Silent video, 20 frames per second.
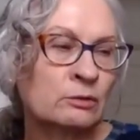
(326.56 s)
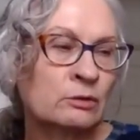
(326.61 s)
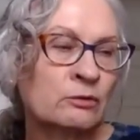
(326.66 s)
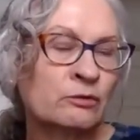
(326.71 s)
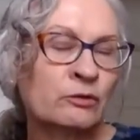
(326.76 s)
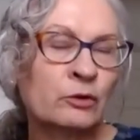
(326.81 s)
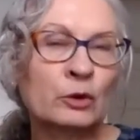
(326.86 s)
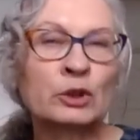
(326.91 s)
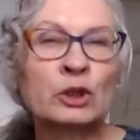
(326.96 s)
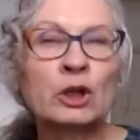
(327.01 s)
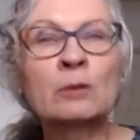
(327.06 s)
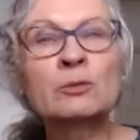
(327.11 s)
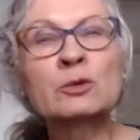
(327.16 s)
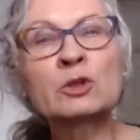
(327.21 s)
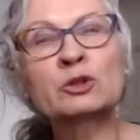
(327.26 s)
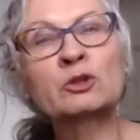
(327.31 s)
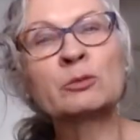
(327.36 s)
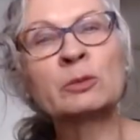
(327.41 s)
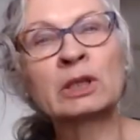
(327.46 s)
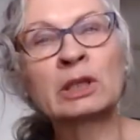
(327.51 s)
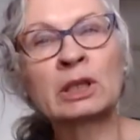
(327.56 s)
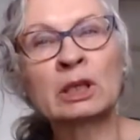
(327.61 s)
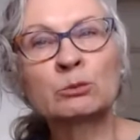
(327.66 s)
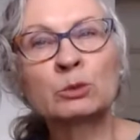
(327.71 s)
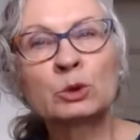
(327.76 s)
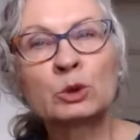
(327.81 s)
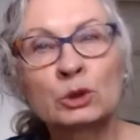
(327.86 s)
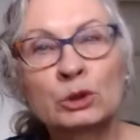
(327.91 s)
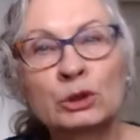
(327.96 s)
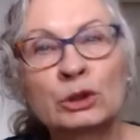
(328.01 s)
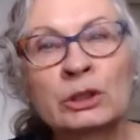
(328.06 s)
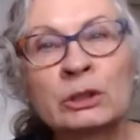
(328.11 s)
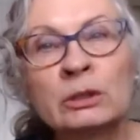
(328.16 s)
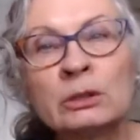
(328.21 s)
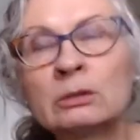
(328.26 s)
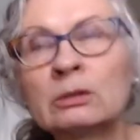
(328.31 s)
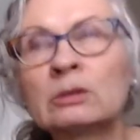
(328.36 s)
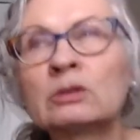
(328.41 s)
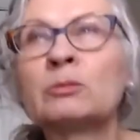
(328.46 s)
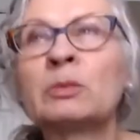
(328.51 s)
for an object to become good,
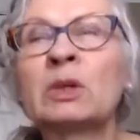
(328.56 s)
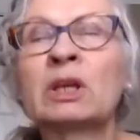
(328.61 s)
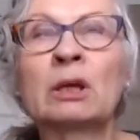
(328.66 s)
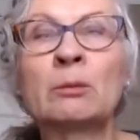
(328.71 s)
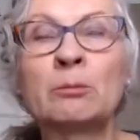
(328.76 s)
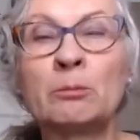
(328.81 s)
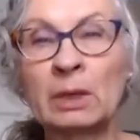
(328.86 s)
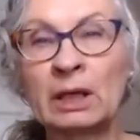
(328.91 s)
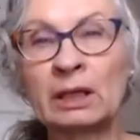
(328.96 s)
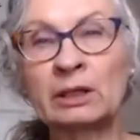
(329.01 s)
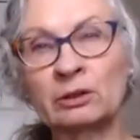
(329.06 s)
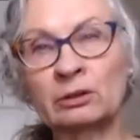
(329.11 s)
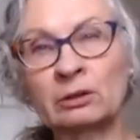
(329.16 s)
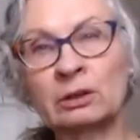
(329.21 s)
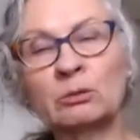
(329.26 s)
to become better,